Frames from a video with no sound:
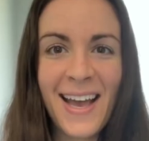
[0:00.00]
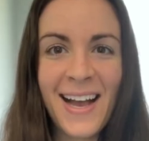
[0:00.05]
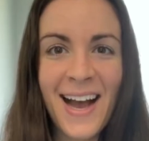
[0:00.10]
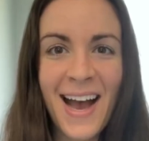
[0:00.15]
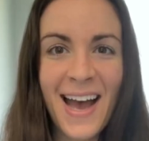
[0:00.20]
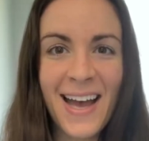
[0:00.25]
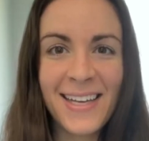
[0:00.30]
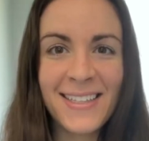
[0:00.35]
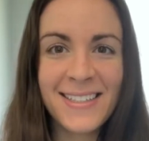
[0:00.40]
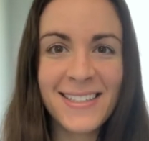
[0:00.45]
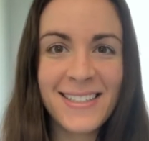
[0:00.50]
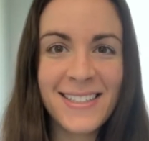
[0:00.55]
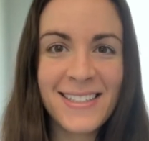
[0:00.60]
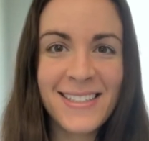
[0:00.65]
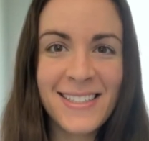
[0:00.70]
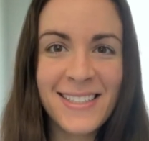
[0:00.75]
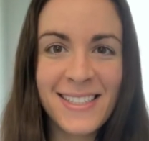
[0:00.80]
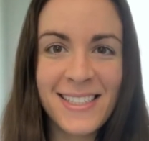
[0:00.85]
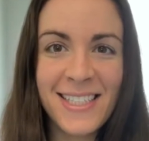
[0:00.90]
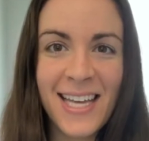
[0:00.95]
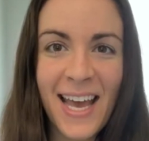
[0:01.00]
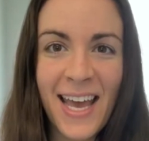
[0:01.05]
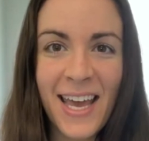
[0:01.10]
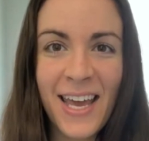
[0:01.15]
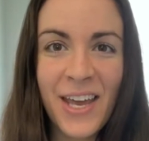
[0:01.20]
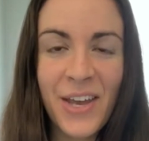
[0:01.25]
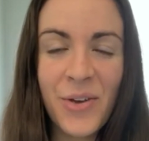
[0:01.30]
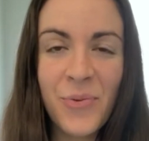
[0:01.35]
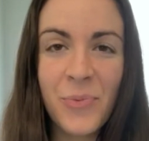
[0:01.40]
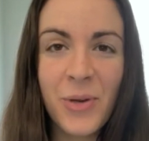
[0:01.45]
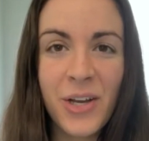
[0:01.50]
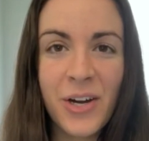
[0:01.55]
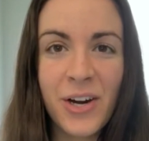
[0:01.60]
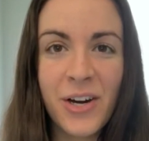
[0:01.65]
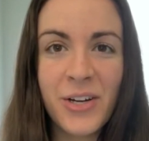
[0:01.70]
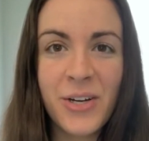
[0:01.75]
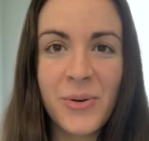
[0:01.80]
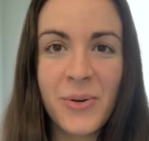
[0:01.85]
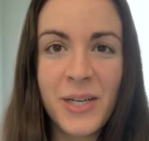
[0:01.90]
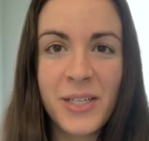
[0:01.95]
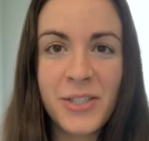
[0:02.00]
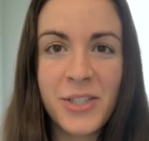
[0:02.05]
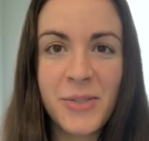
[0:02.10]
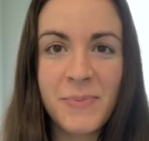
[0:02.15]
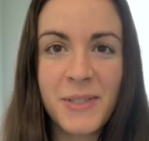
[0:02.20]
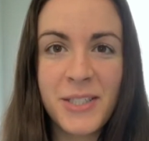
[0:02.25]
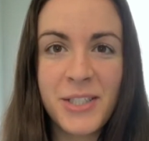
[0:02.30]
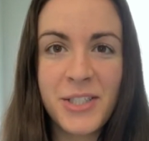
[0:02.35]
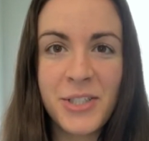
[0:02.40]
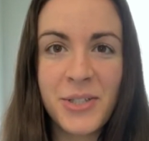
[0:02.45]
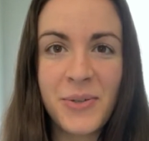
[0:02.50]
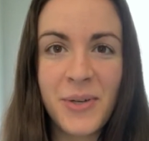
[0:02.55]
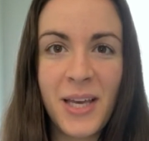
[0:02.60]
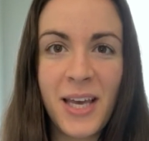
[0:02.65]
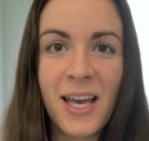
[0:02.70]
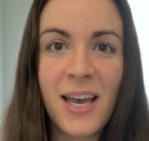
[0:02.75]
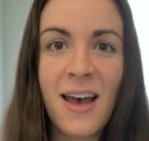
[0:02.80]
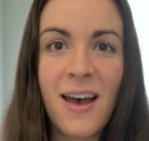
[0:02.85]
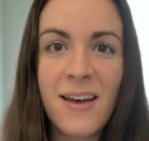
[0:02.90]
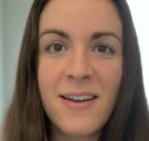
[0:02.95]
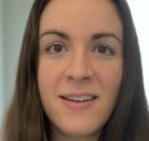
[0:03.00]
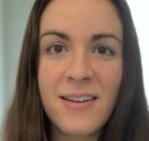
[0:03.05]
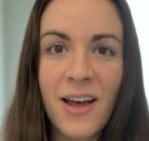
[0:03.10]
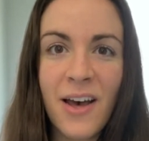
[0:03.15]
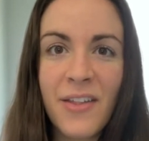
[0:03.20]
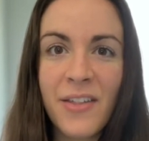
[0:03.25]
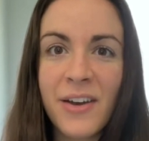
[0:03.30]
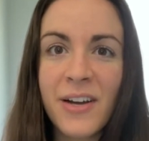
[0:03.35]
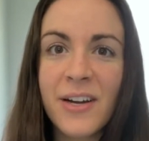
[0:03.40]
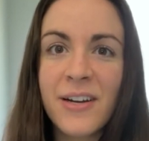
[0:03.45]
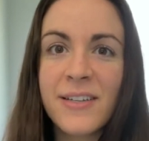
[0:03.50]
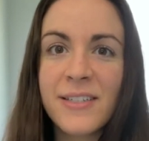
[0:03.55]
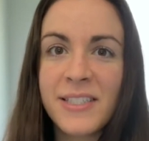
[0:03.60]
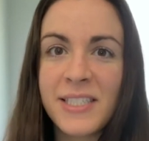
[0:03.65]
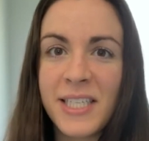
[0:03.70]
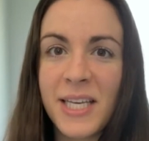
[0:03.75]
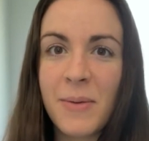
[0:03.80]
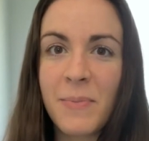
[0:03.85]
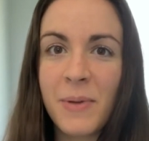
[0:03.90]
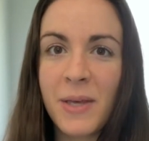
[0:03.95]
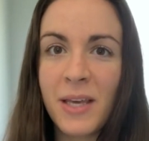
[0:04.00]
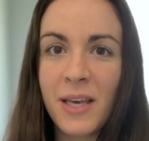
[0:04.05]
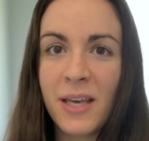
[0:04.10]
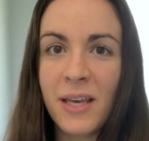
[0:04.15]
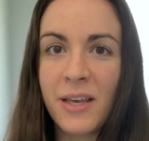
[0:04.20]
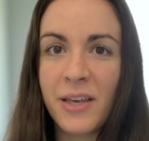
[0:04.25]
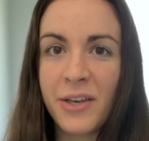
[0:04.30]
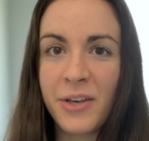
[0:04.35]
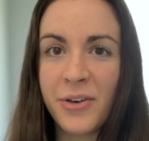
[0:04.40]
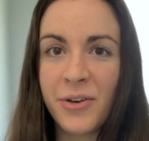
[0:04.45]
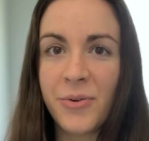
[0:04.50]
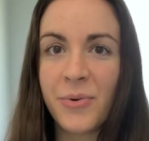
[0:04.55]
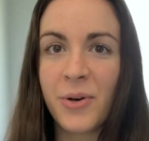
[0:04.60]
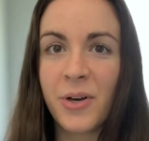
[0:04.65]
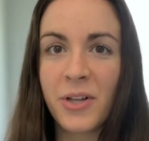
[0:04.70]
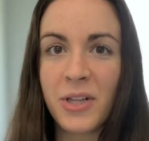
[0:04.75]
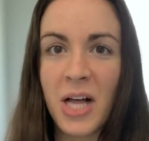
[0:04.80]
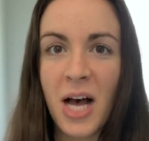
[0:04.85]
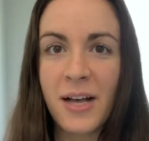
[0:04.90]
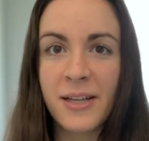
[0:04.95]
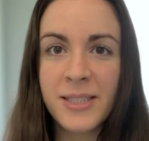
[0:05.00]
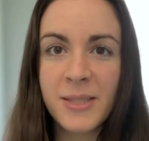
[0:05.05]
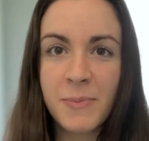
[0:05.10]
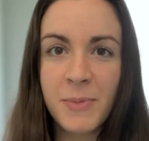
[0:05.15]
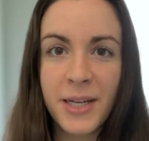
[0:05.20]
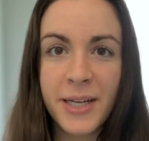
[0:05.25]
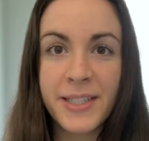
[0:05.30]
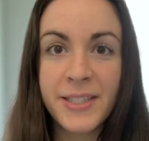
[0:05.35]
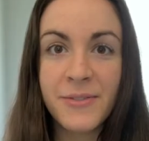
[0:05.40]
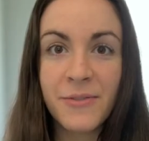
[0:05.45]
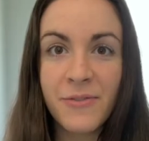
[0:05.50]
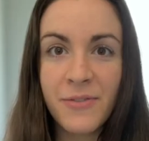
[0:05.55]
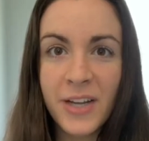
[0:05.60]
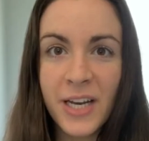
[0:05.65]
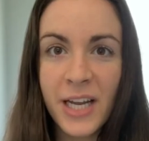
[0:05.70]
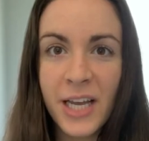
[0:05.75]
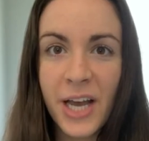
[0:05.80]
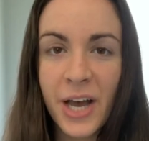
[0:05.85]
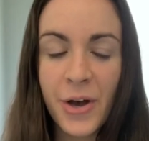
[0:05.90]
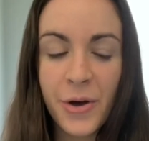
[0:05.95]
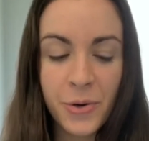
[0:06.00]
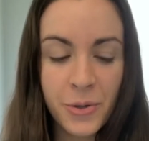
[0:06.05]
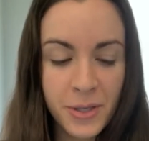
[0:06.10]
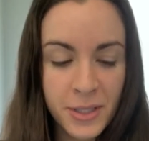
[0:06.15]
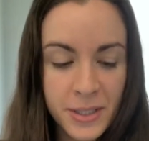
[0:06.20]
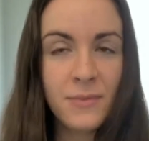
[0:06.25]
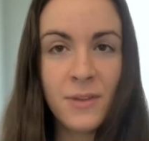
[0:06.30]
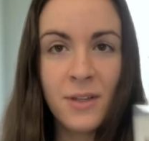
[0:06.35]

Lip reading: guys, today we are going to be doing another dpHUE Gloss Plus video.